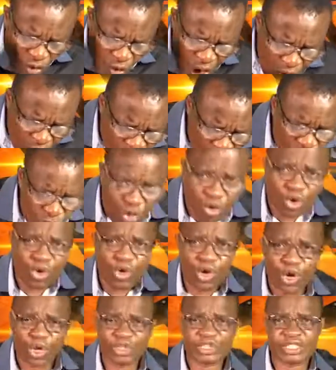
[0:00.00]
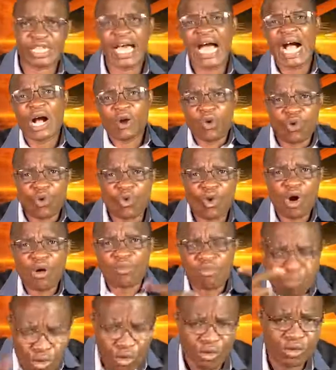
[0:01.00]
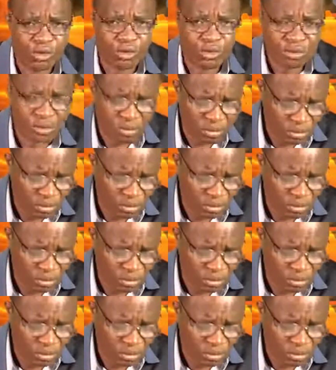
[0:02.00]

ruakuru lota kuo mu.